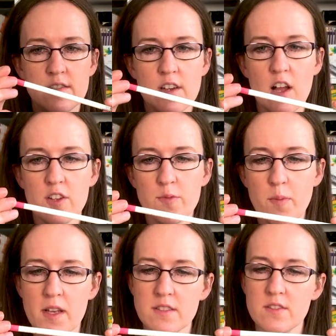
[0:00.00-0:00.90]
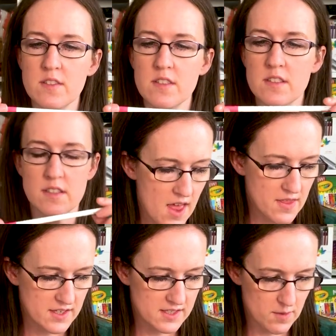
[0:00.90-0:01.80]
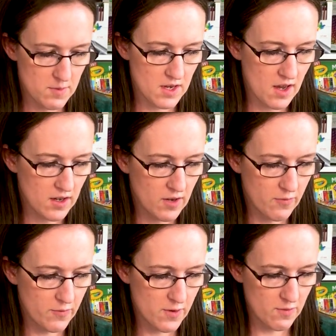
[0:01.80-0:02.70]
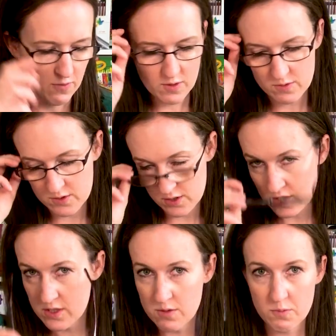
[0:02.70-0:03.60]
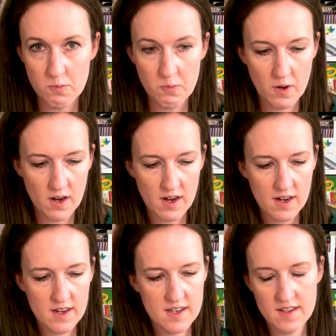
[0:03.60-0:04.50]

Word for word: colored pencils, and they sent me a few of those to try.